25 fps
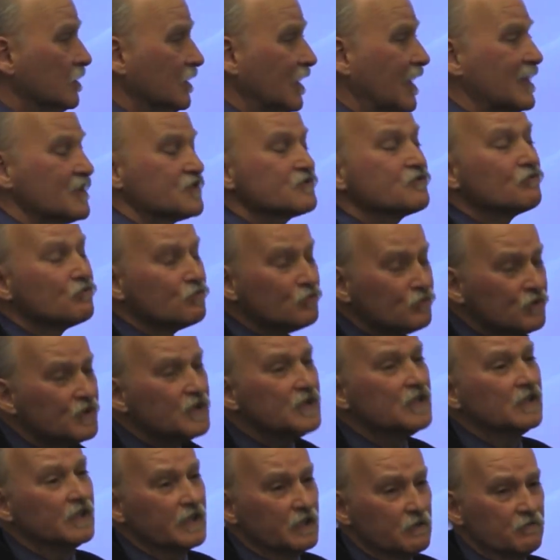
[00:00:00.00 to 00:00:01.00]
That's
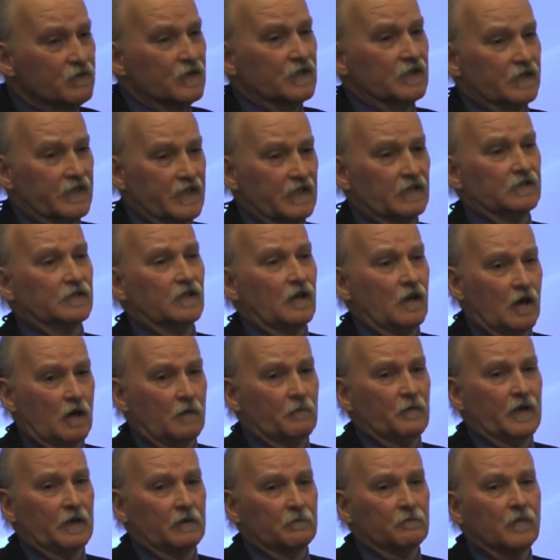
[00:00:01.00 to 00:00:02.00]
really, really
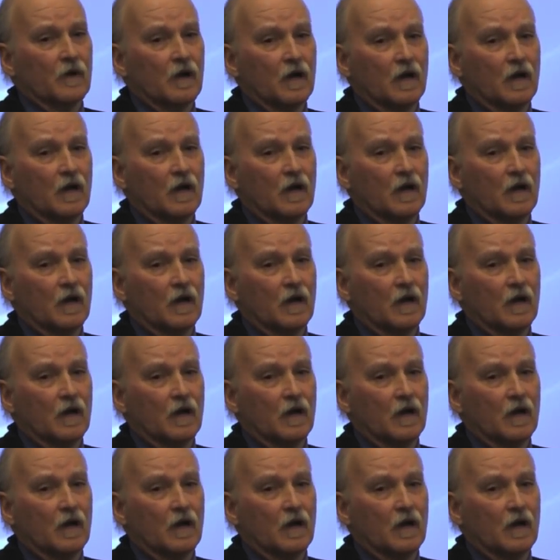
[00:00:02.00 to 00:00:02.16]
alarming.